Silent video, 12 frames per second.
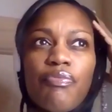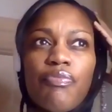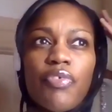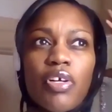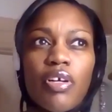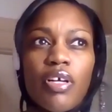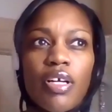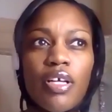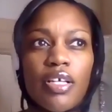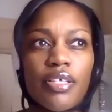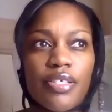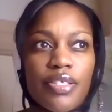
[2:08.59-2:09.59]
for
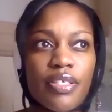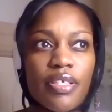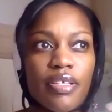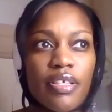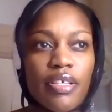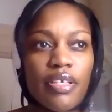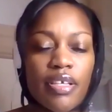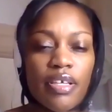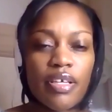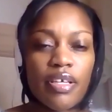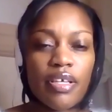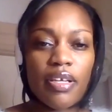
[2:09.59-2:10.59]
us
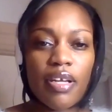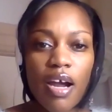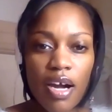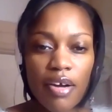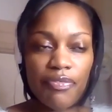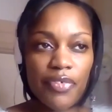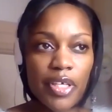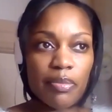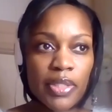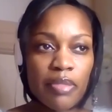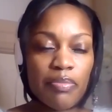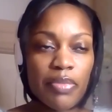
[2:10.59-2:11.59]
and our family,
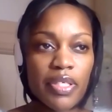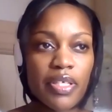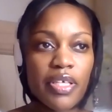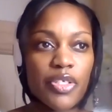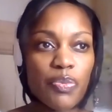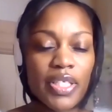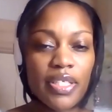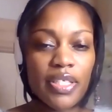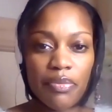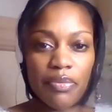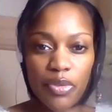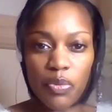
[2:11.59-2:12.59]
because we lived
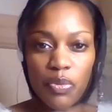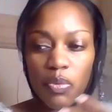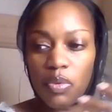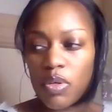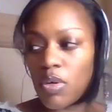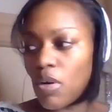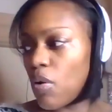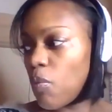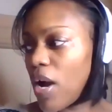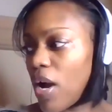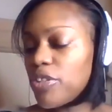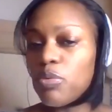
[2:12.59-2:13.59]
through
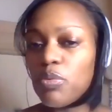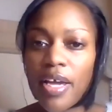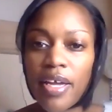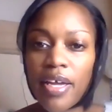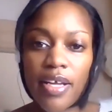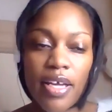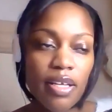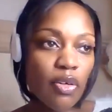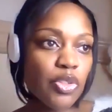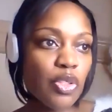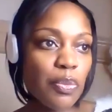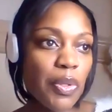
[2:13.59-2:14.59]
Y2K, and hello to
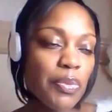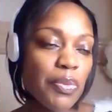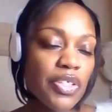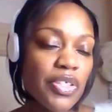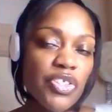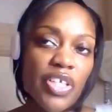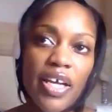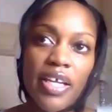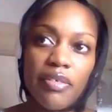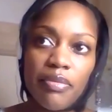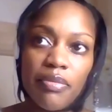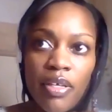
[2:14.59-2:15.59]
the people in the chat,
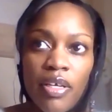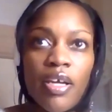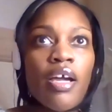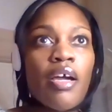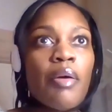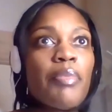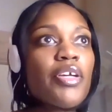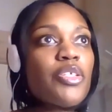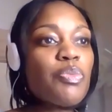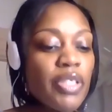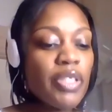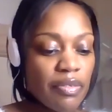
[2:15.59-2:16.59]
because
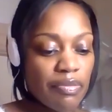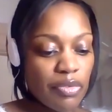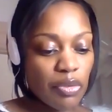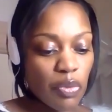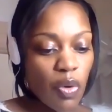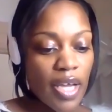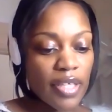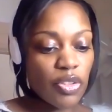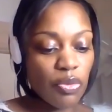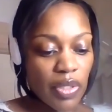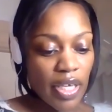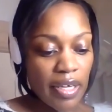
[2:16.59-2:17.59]
we lived through the
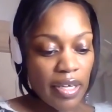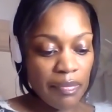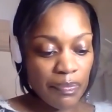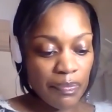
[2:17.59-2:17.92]
Y2K,